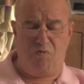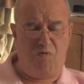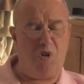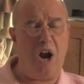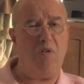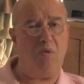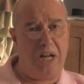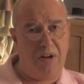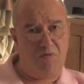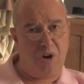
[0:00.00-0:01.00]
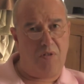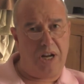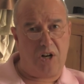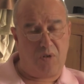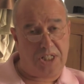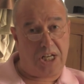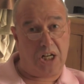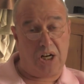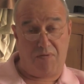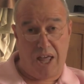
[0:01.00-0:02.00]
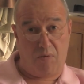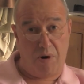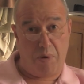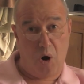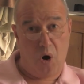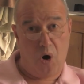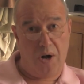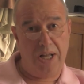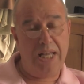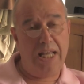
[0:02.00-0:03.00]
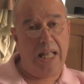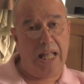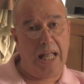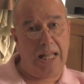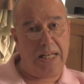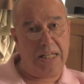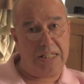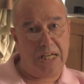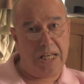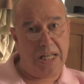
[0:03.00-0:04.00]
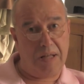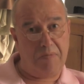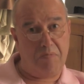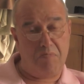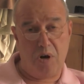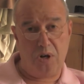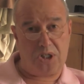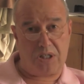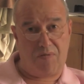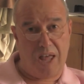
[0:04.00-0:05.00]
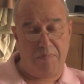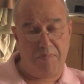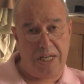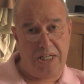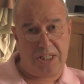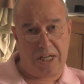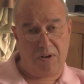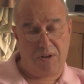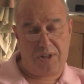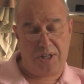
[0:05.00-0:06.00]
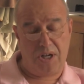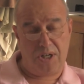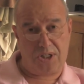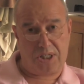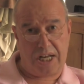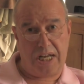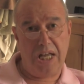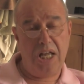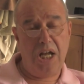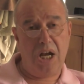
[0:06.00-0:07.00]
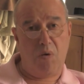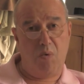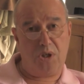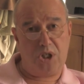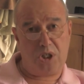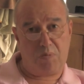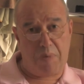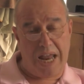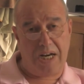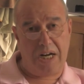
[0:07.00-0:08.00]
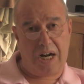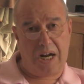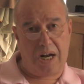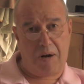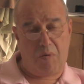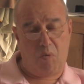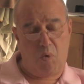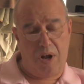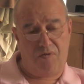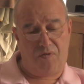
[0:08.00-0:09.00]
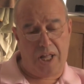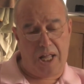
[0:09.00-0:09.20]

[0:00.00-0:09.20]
very, very critical of that report, and most of that meeting on Thursday was spent with